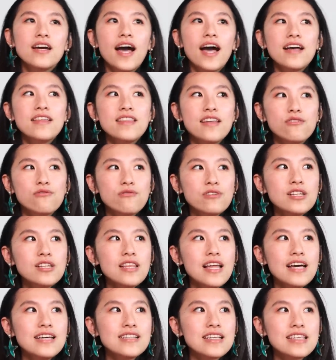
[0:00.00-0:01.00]
And then
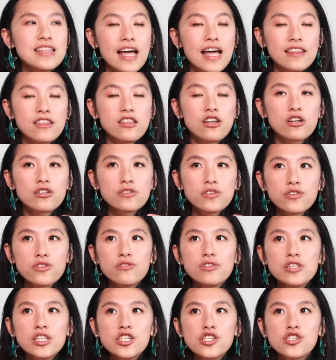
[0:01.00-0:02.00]
realizing that there are
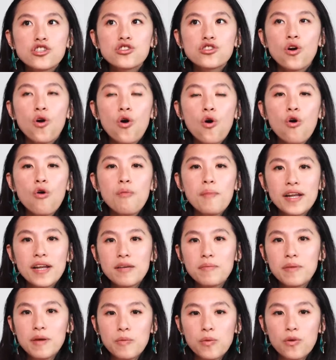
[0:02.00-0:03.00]
literally so many
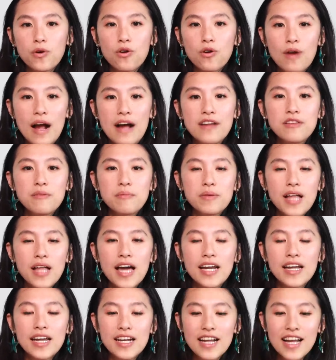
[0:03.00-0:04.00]
people around the
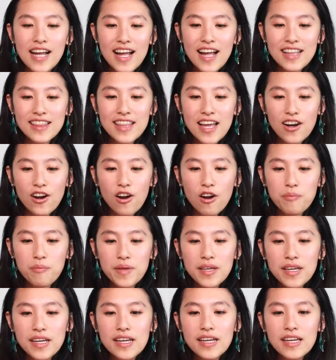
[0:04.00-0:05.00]
planet that are
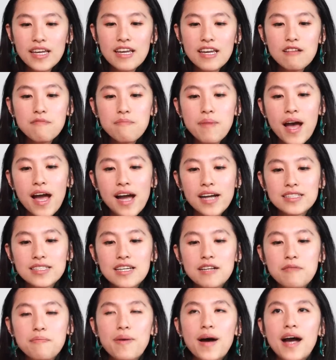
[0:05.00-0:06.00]
being
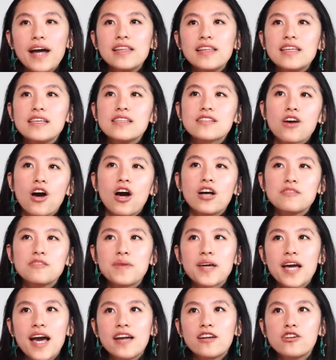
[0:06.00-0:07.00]
impacted by these
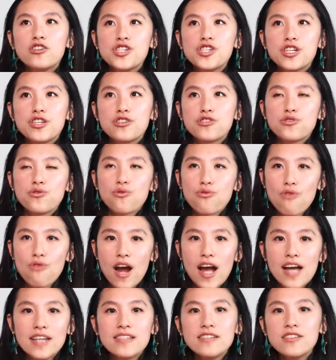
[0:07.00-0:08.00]
cosmic energies to
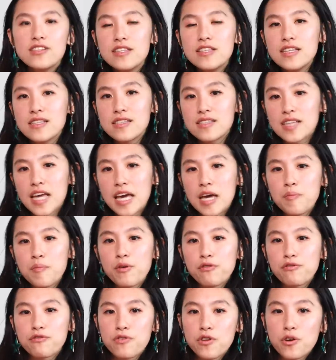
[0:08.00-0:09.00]
rise into the same
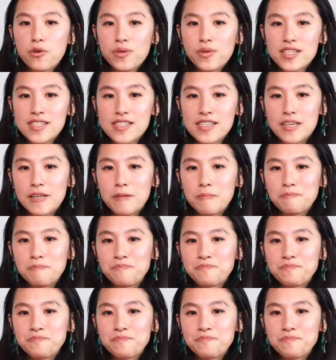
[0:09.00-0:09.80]
frequency,